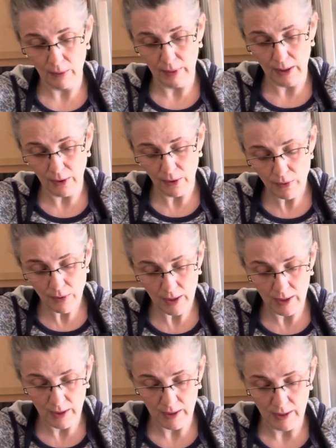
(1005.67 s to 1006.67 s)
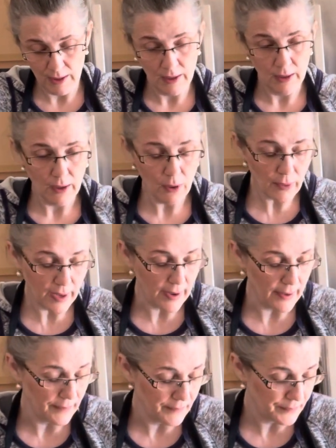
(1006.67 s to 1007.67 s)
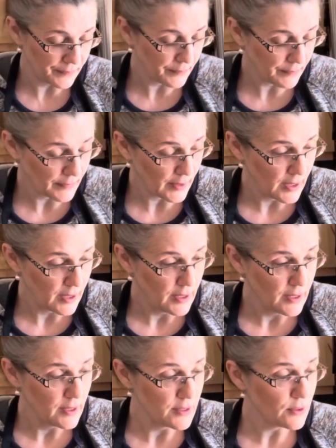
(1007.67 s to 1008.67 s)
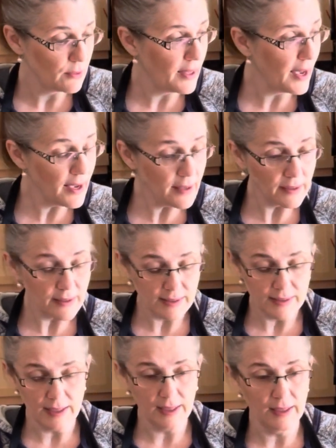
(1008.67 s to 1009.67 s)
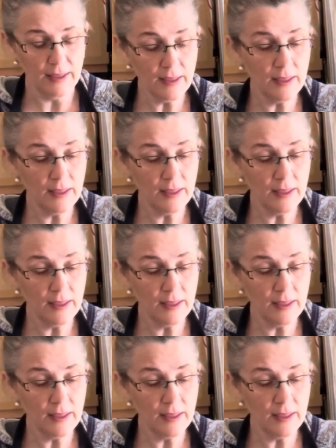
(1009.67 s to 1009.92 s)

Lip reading: Go. Okay, so that is done.